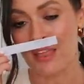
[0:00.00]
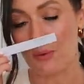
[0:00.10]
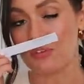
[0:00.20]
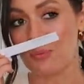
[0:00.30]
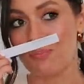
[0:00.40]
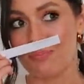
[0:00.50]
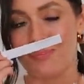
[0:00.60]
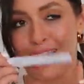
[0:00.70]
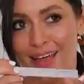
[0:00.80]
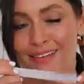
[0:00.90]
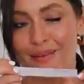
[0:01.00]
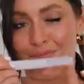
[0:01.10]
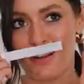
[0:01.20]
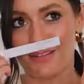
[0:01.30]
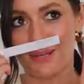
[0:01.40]
That was the, yeah, that's
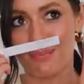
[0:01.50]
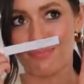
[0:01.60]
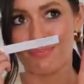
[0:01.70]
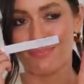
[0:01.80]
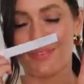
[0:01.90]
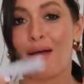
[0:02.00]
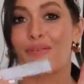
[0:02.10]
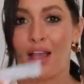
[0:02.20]
Empressa. That